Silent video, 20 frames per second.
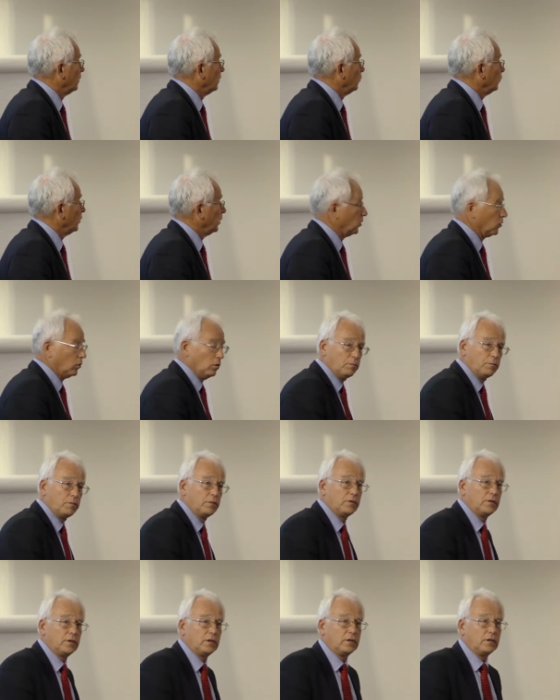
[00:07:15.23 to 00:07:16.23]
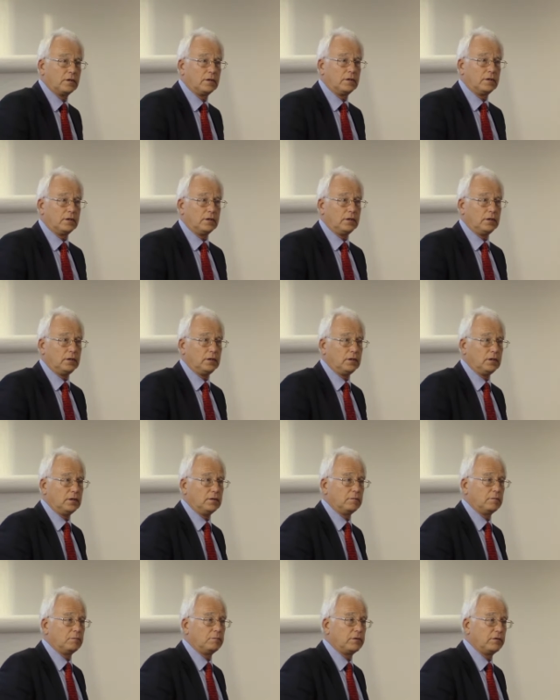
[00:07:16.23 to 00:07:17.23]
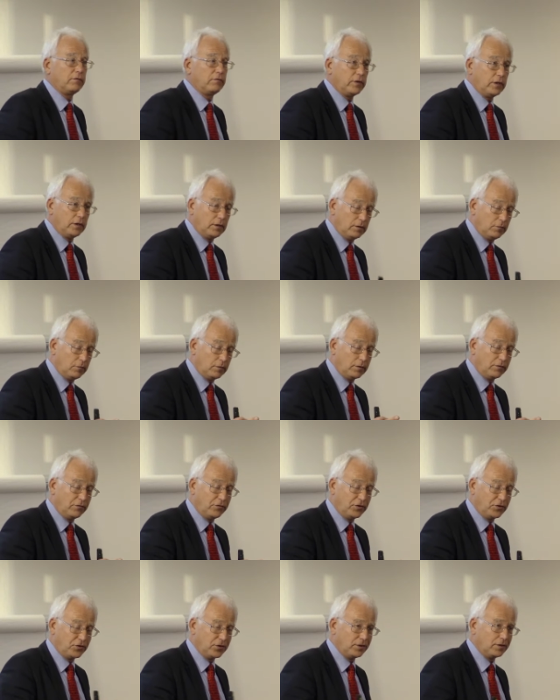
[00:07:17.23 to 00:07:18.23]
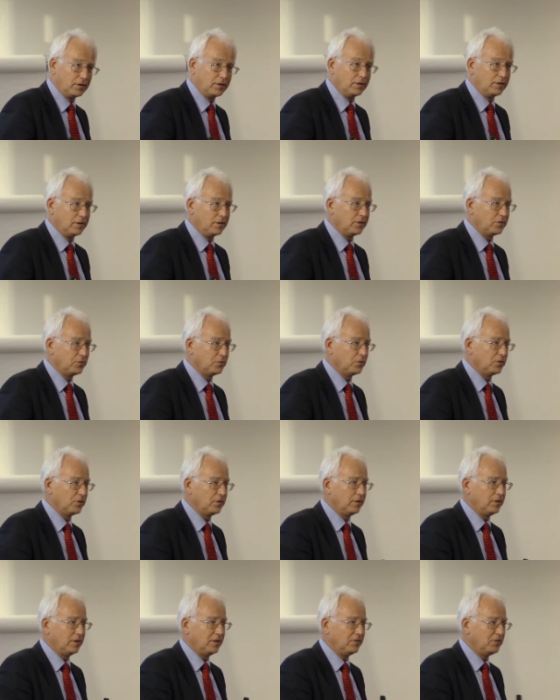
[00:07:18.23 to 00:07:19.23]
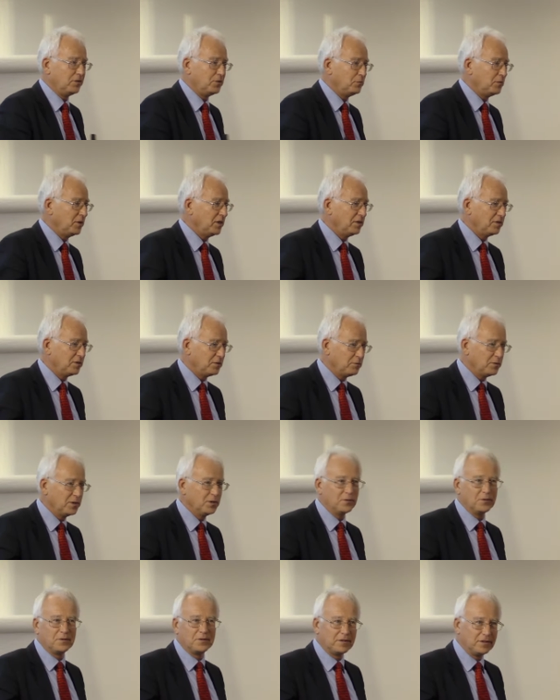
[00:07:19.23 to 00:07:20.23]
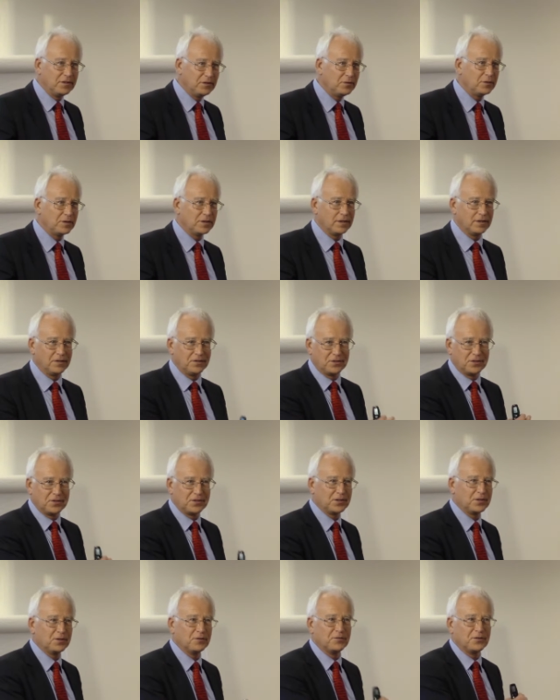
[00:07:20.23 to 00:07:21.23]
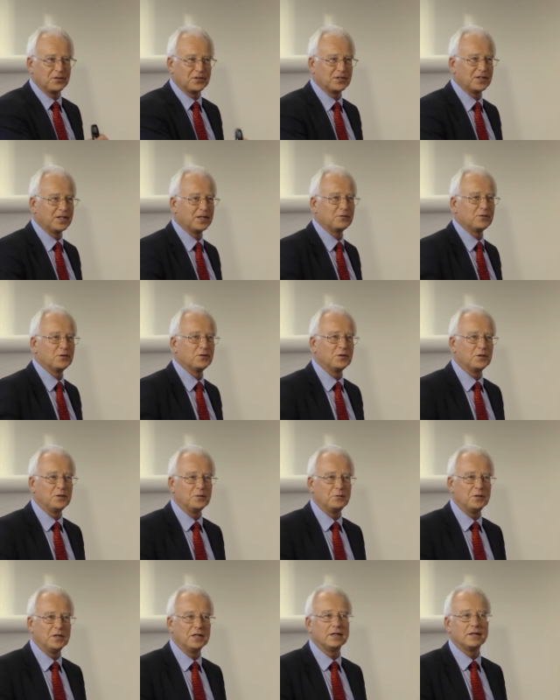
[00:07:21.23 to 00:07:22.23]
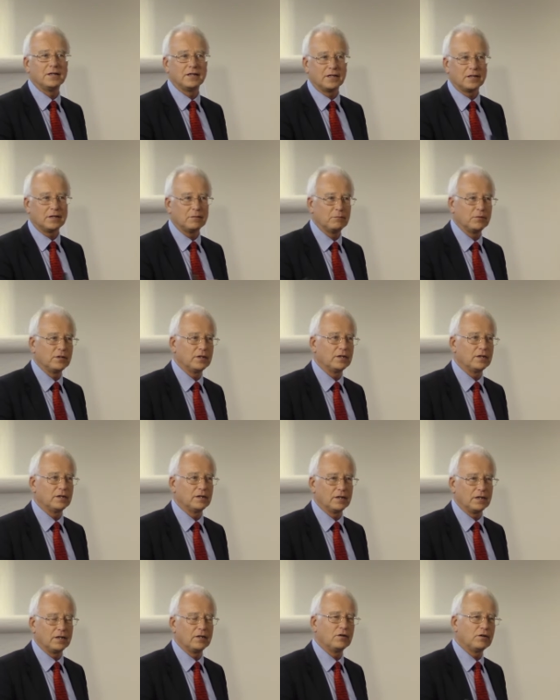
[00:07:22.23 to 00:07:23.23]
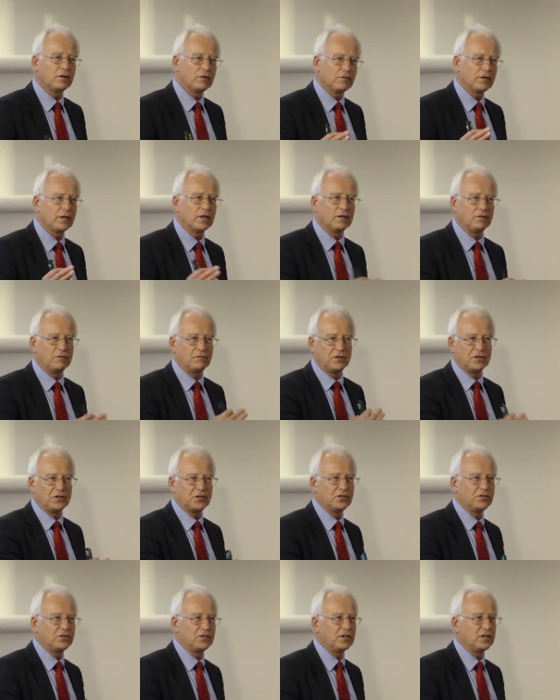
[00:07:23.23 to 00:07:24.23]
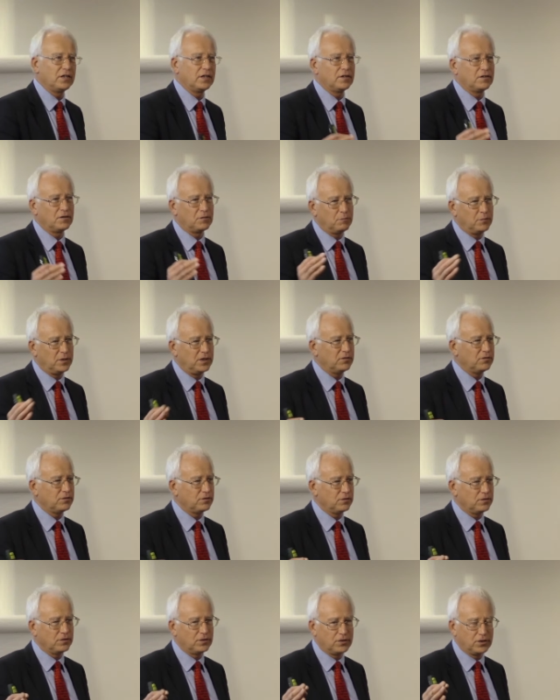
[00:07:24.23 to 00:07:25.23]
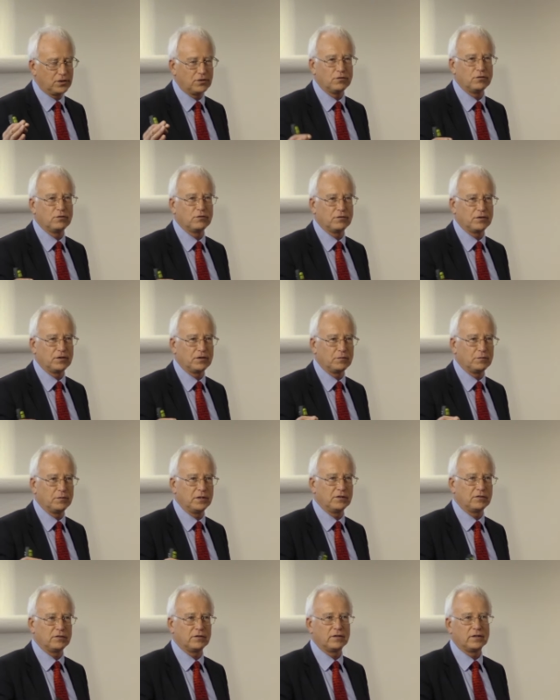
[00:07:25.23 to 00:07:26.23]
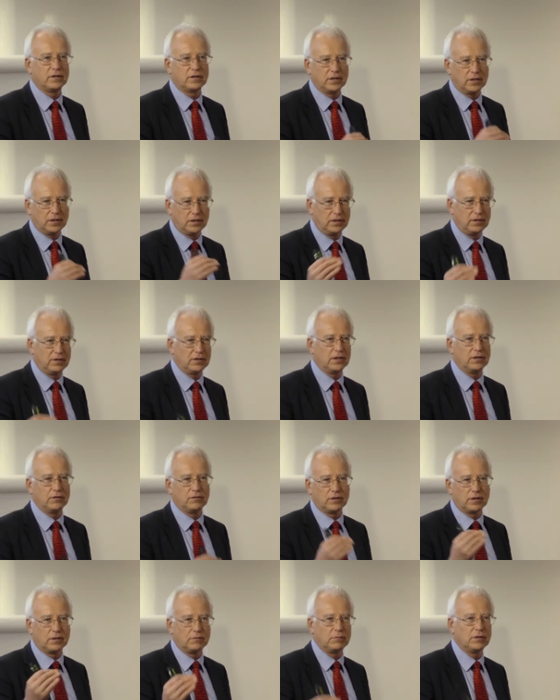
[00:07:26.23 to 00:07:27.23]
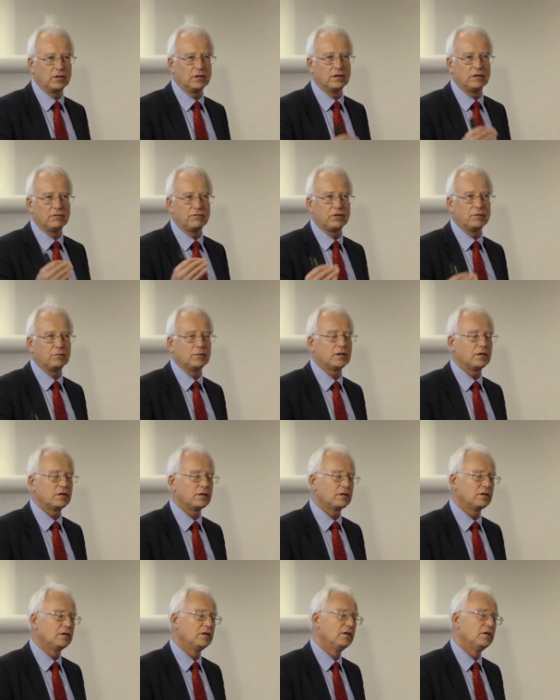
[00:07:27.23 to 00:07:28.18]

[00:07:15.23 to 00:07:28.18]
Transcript: We hope that the provided we're efficient, and that's what today's debate's about, and you can't judge how efficient I'm going to be in there, but it, a lot of that efficiency there is based on turnover, it's based on tonnage out that mill every month.